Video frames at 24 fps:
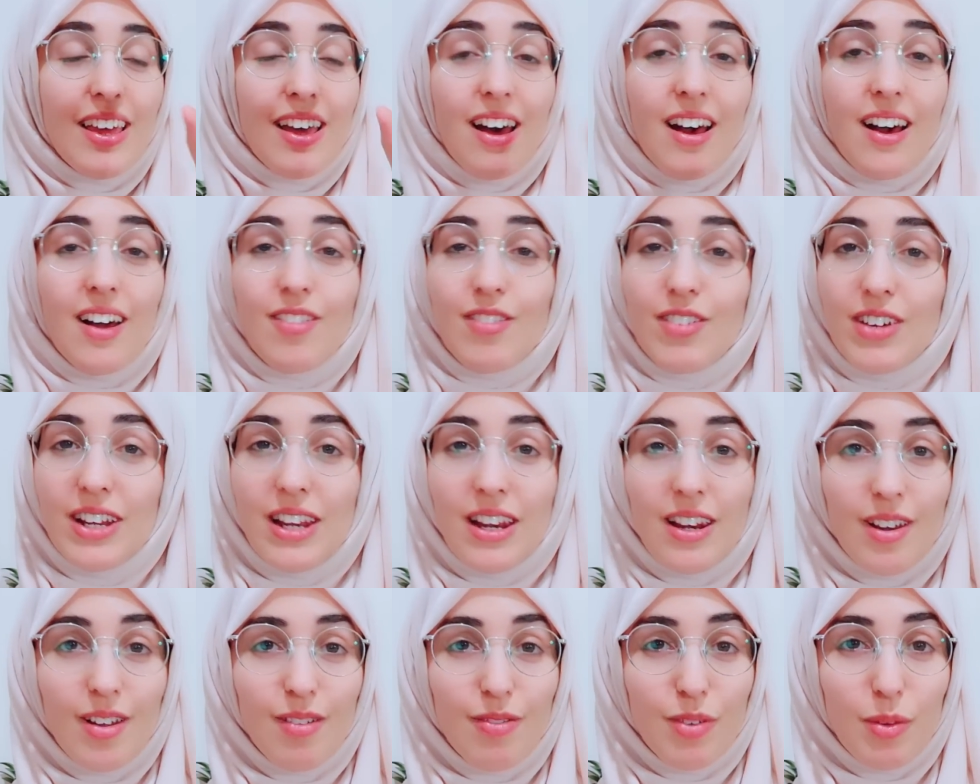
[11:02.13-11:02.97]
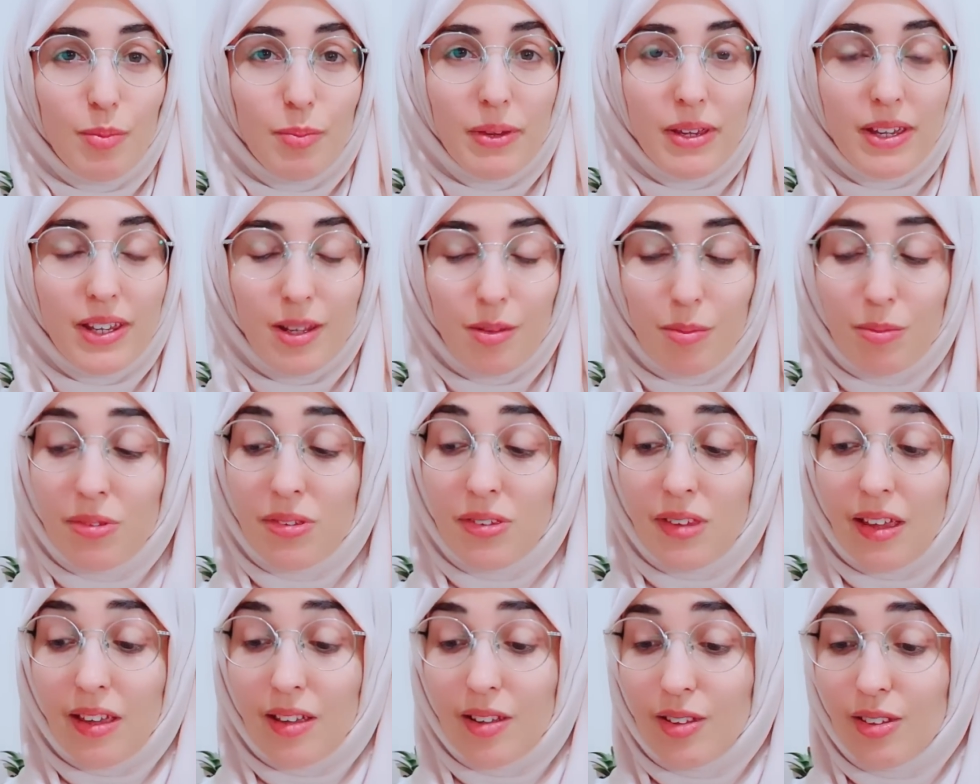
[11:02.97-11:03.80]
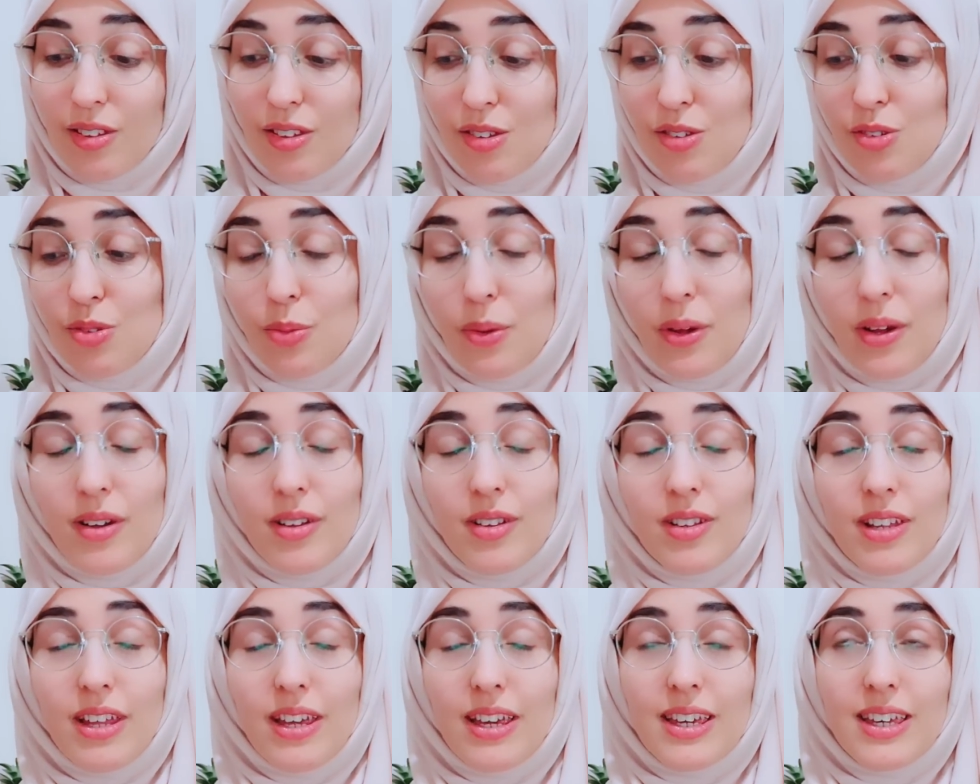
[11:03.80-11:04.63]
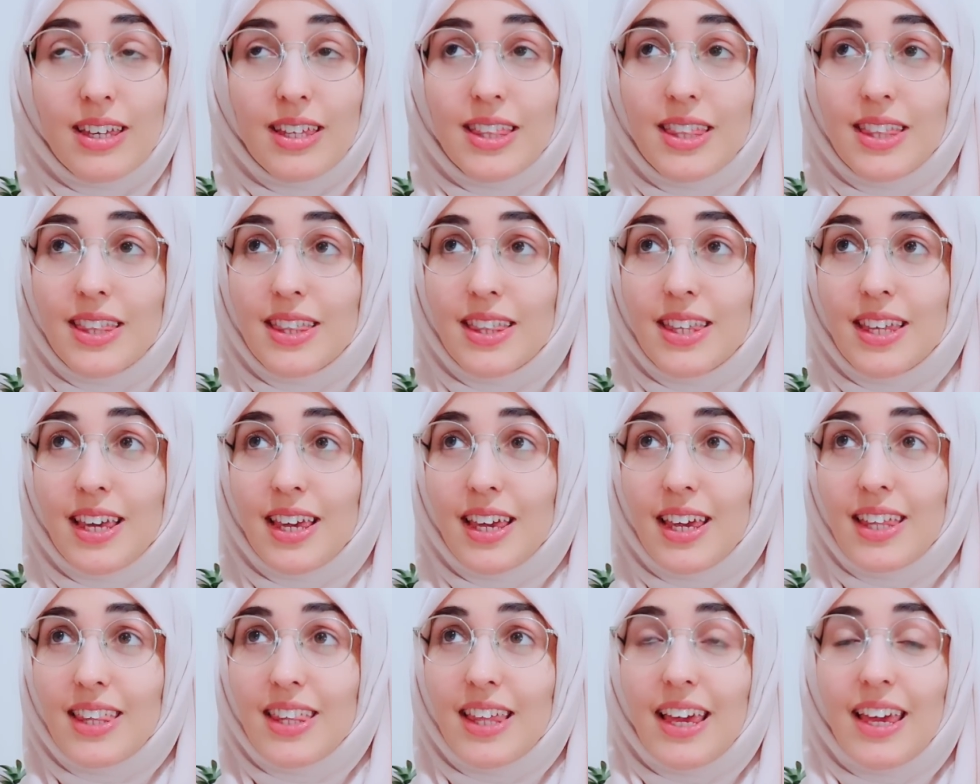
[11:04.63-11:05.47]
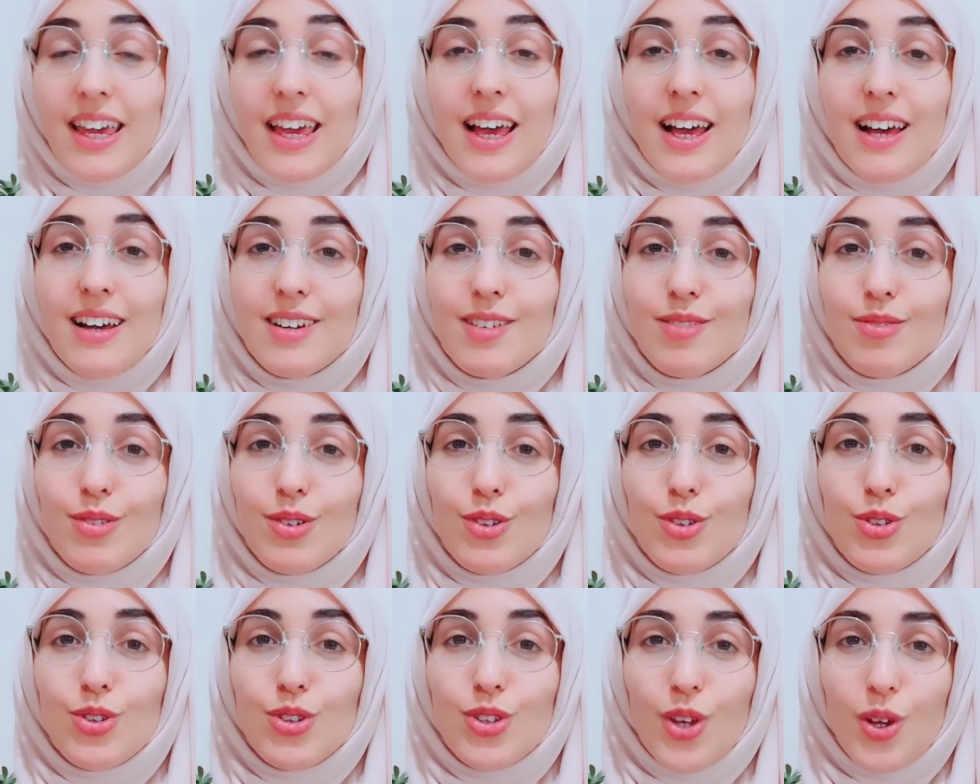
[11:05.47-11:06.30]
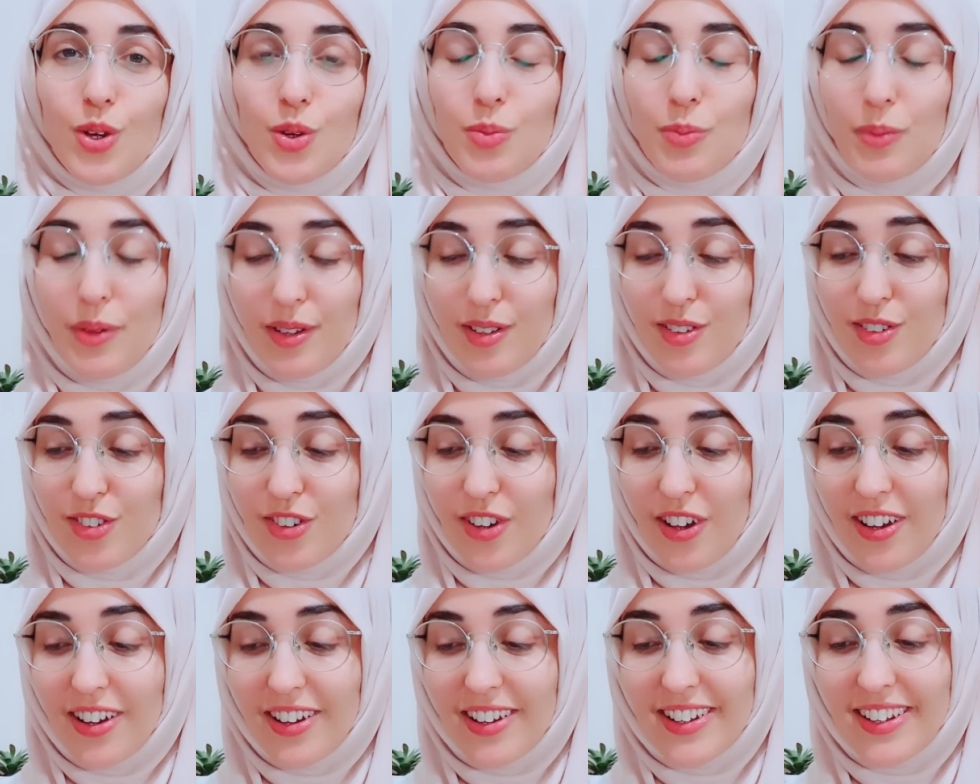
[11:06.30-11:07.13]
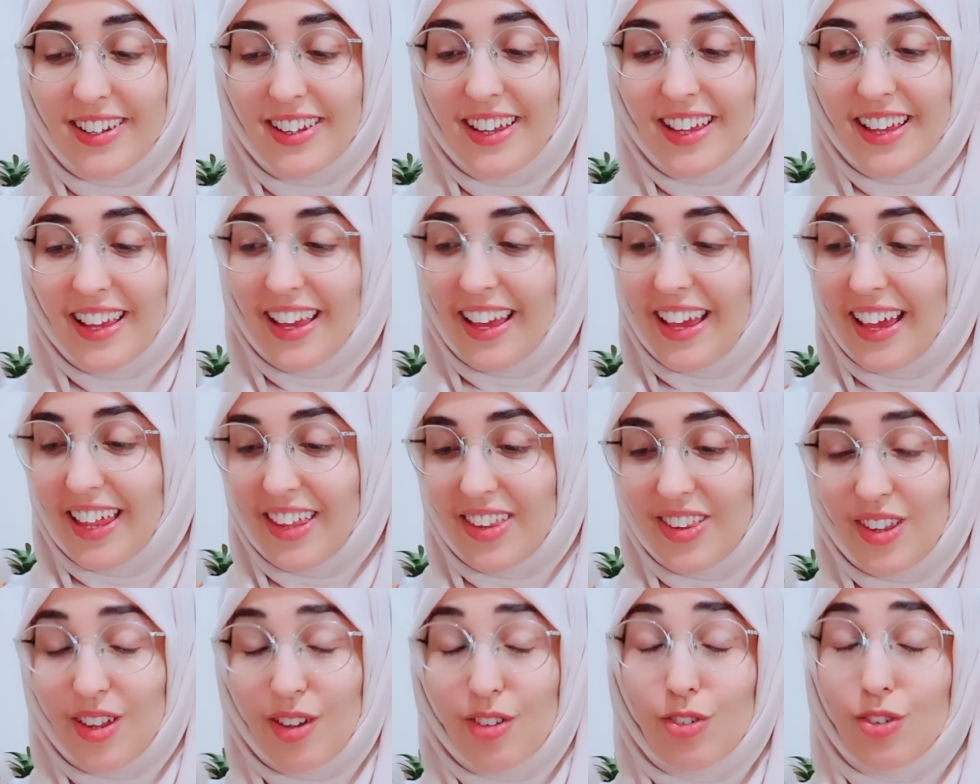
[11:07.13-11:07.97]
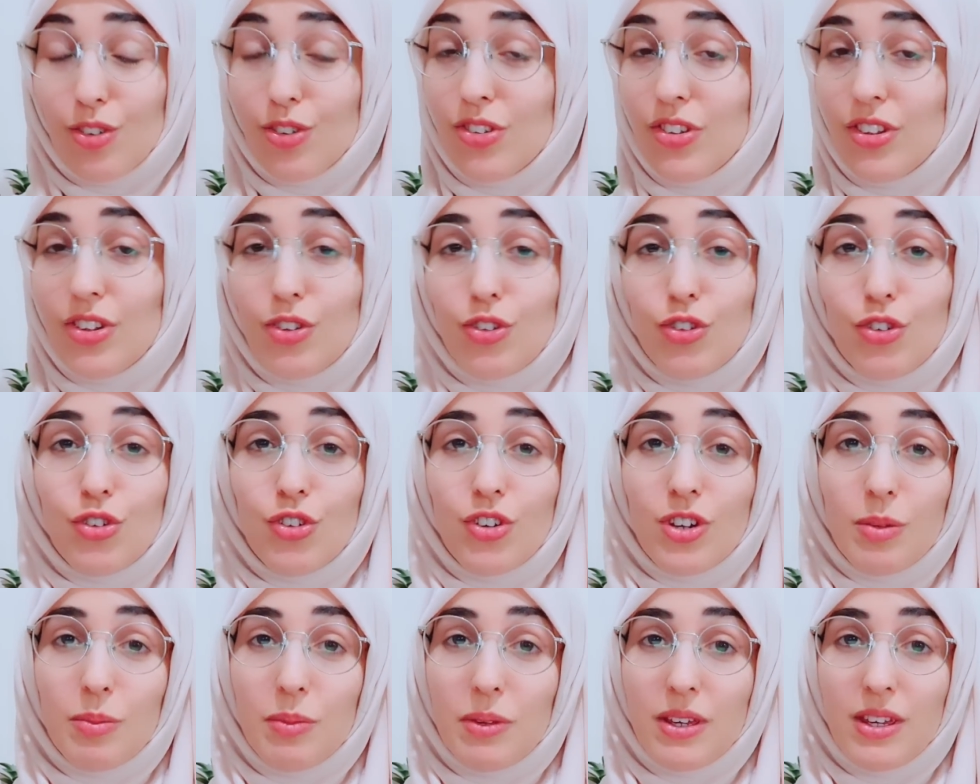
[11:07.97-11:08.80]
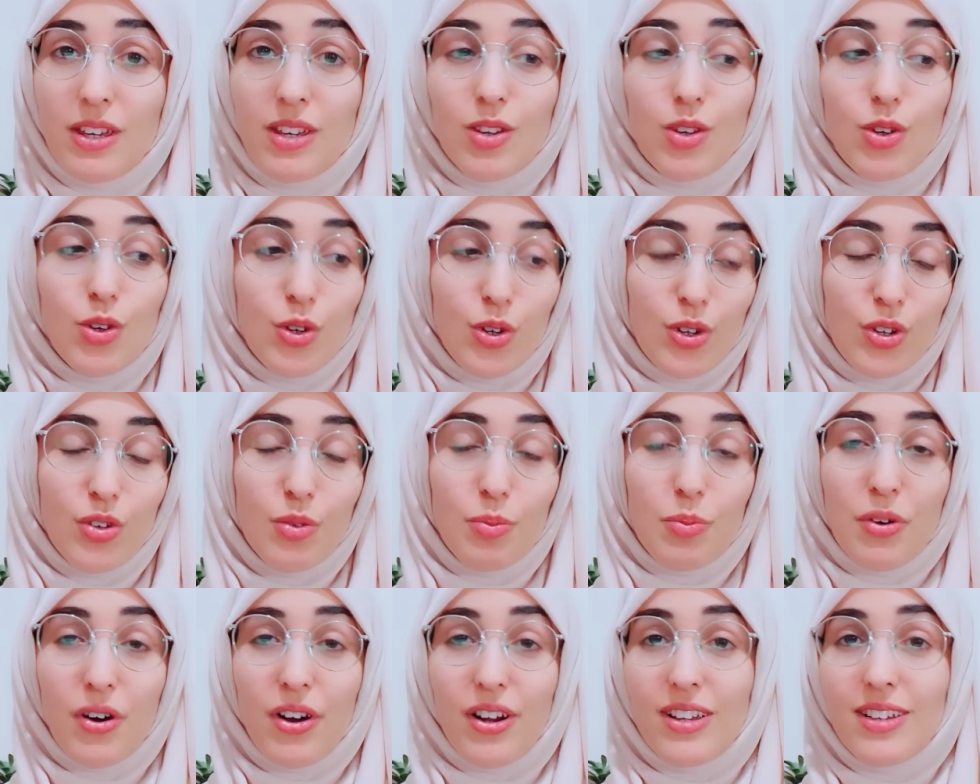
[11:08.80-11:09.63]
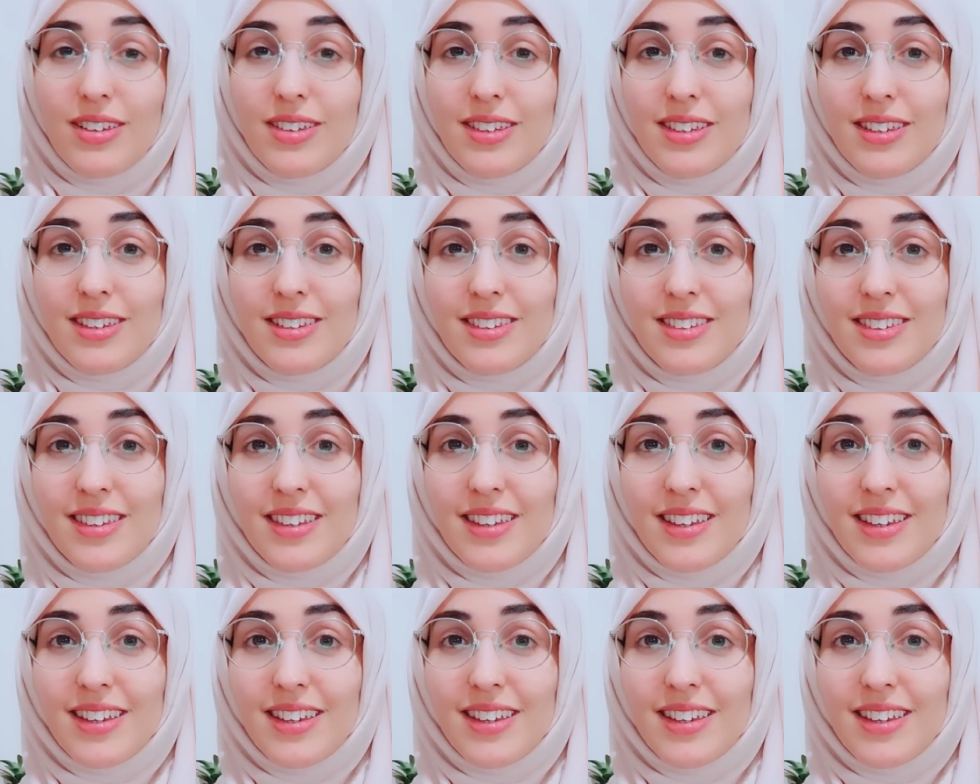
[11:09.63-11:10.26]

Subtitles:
I really love the B&M sales as well. Like, they have so much on and they're just extremely good prices.